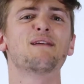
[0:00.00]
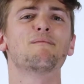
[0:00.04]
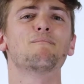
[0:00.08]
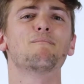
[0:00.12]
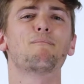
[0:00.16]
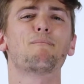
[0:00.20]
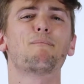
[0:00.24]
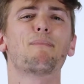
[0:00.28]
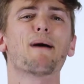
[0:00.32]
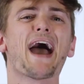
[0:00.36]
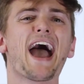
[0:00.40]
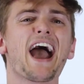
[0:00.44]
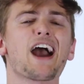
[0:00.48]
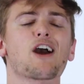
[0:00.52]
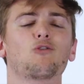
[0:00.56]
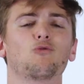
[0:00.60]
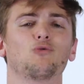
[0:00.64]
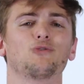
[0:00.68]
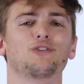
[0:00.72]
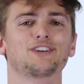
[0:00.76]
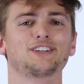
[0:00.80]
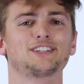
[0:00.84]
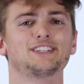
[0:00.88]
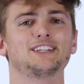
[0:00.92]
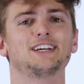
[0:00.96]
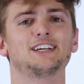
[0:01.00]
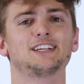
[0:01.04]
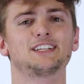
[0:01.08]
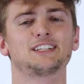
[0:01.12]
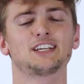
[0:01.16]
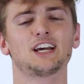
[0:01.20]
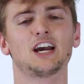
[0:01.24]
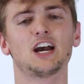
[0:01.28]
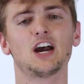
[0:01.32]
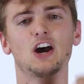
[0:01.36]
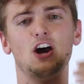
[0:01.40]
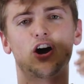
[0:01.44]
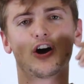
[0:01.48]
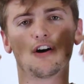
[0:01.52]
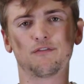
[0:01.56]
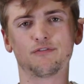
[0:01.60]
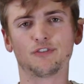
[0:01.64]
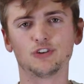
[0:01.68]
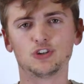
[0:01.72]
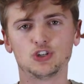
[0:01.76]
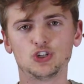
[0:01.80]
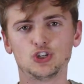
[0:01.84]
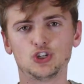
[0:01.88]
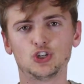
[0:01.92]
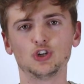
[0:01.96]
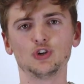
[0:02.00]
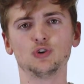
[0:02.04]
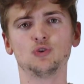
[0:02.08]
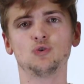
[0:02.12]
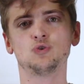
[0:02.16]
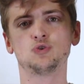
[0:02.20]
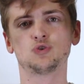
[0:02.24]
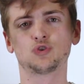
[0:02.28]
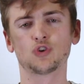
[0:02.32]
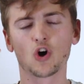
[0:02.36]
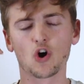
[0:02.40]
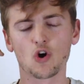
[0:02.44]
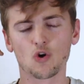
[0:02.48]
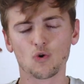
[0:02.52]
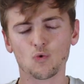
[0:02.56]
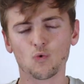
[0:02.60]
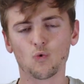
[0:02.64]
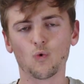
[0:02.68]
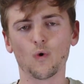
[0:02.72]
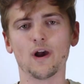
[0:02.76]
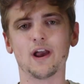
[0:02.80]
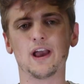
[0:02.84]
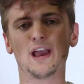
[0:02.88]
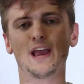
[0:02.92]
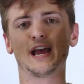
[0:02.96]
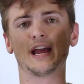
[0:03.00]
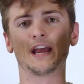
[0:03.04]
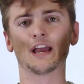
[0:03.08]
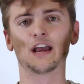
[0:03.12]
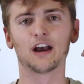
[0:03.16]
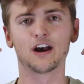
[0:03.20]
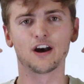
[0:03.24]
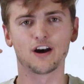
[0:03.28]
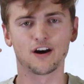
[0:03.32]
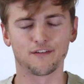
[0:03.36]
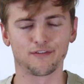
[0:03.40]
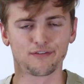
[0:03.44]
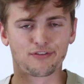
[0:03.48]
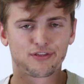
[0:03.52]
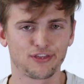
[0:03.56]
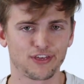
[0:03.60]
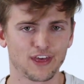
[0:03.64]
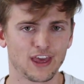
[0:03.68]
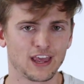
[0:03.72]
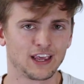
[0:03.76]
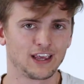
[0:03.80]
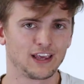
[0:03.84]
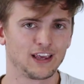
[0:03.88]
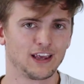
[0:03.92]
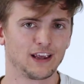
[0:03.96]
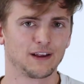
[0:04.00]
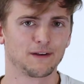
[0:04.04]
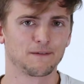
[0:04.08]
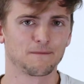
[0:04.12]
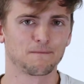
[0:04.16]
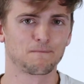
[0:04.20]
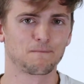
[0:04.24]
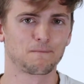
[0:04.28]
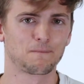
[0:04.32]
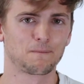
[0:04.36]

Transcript: and backwardsness of the Jews' way of thinking.